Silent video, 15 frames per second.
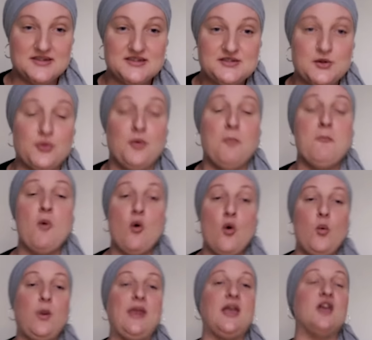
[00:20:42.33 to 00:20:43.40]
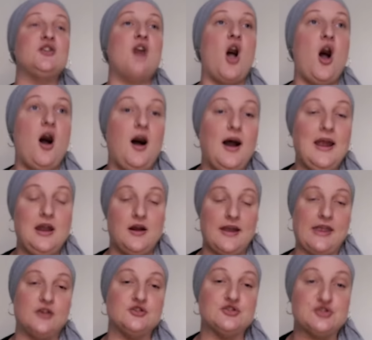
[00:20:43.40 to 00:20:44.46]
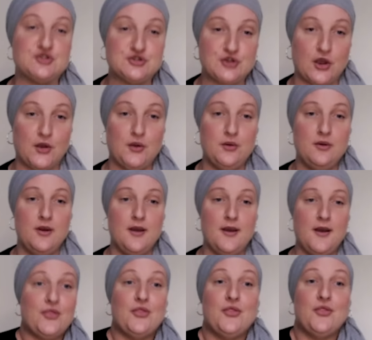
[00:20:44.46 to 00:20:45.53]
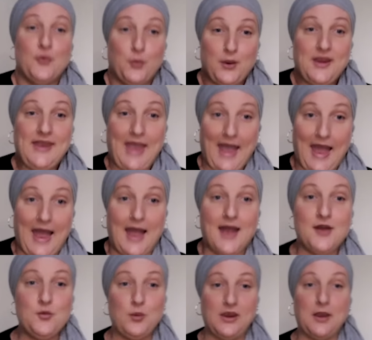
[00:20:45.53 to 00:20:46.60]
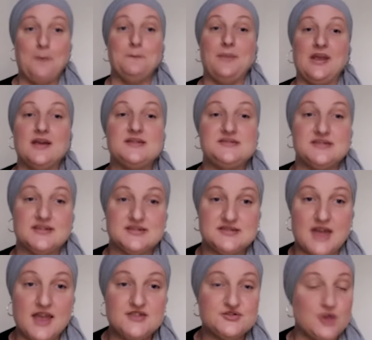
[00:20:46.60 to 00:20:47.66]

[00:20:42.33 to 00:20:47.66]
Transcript: So the more we can highlight and show that we can, we can be a success.